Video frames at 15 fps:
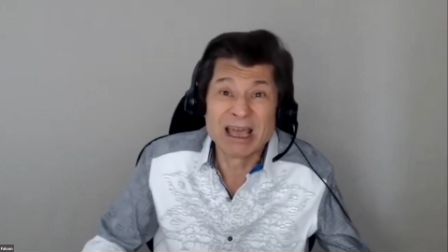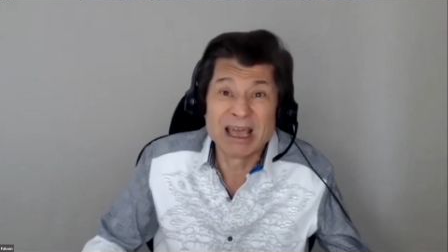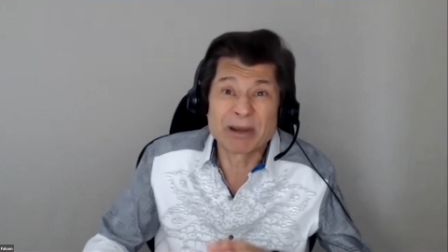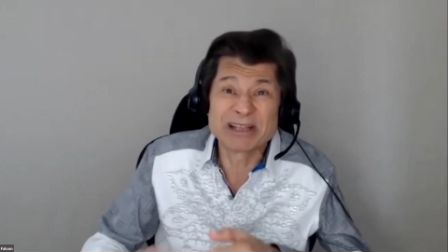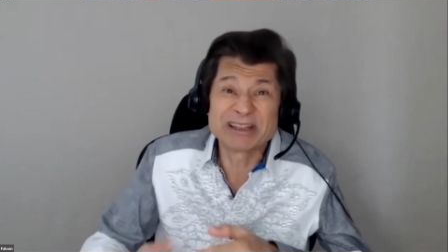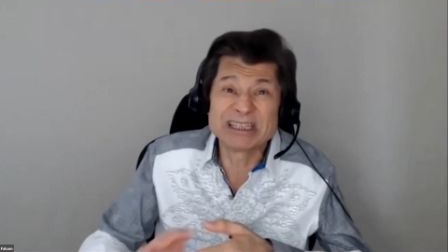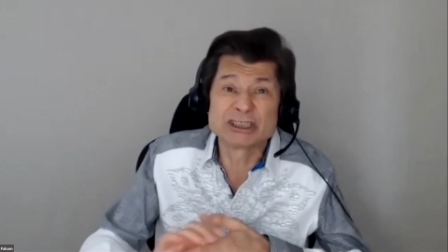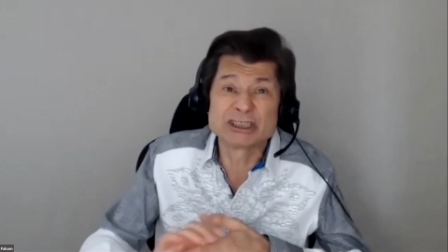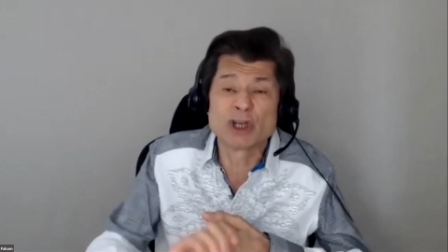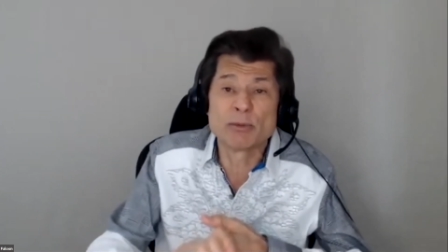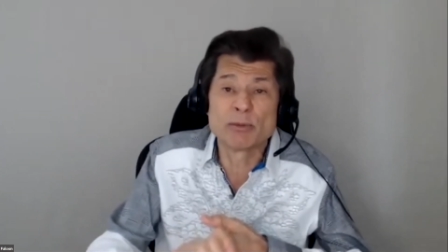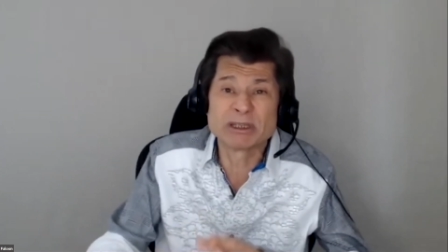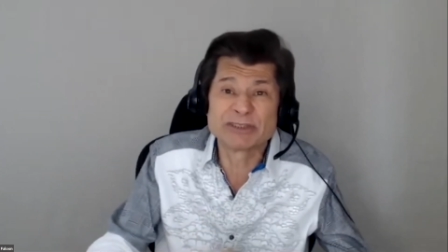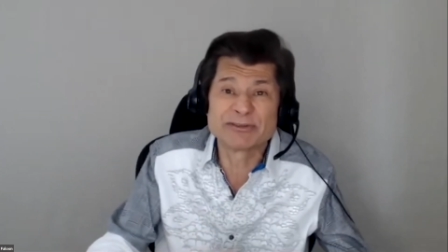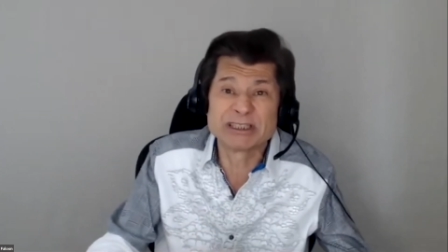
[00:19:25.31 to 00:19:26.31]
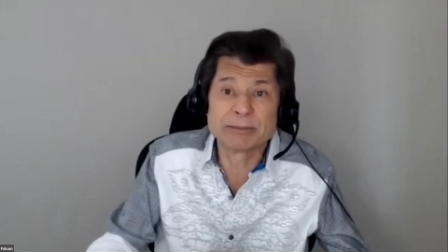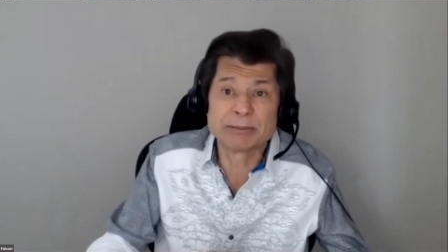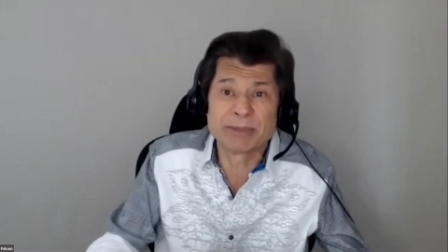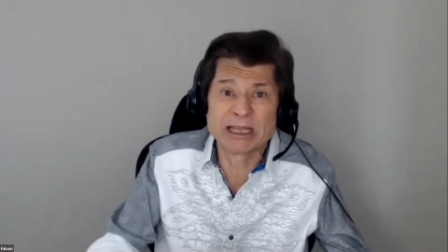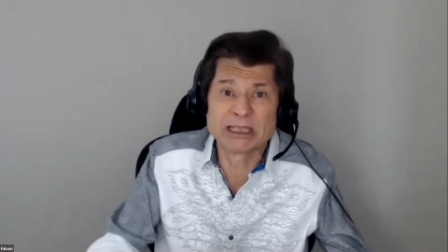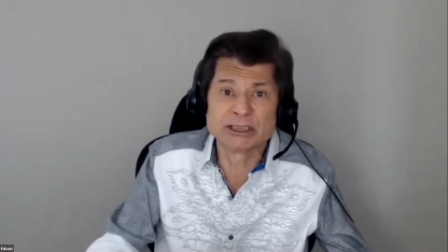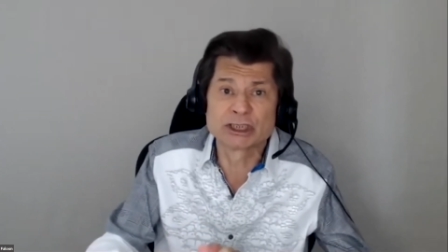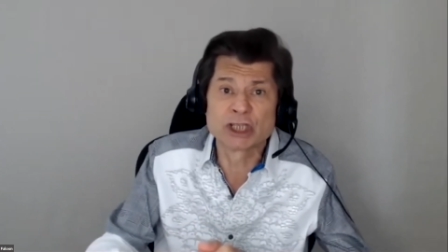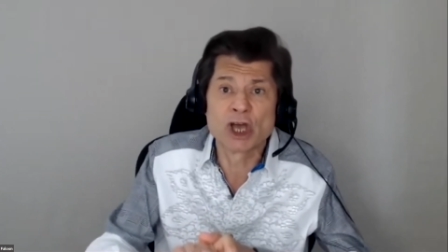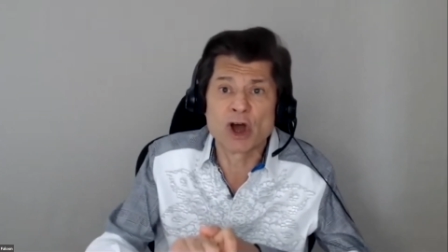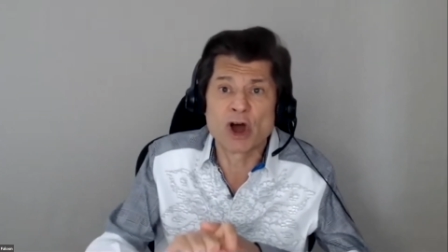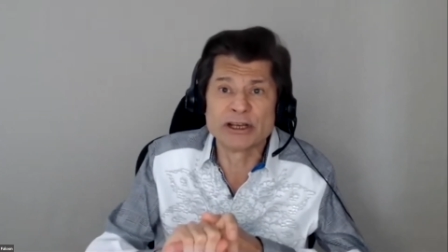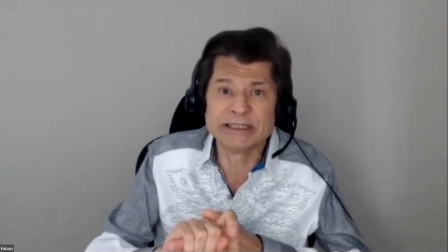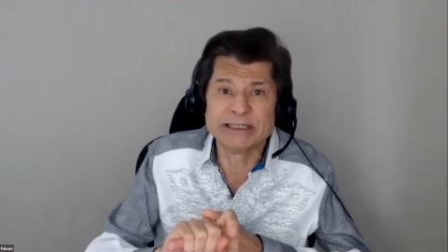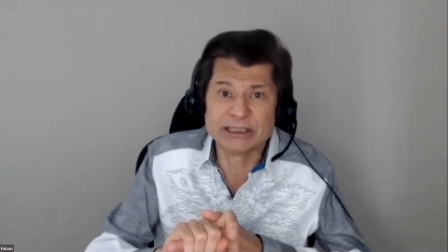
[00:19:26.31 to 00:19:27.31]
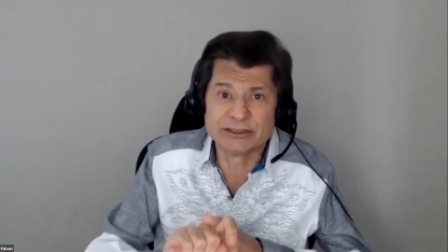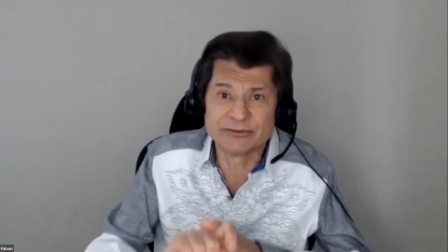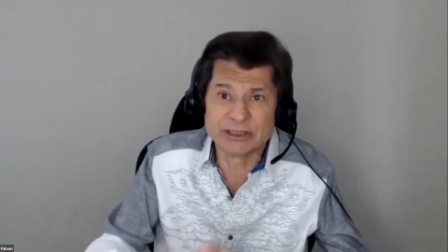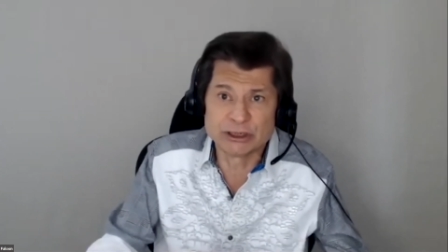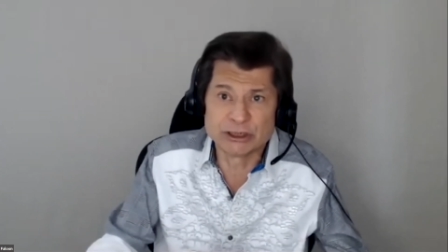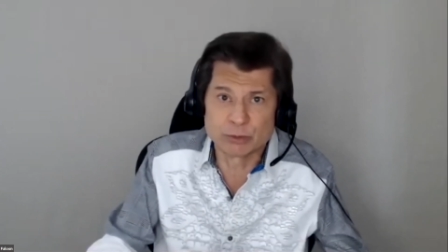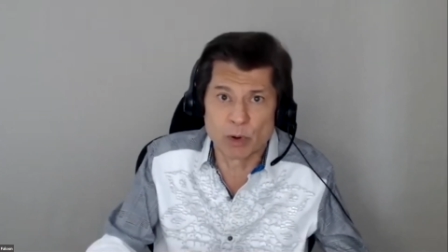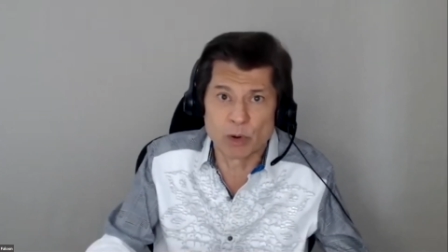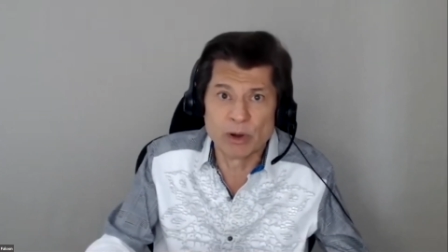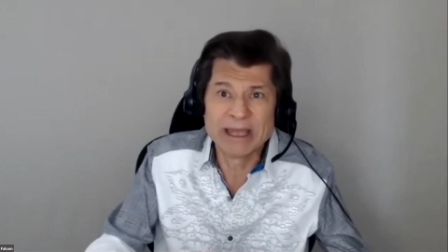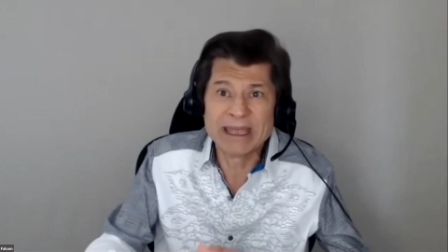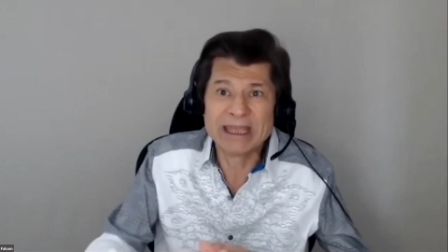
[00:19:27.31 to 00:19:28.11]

But I think so much of it depends on the individual.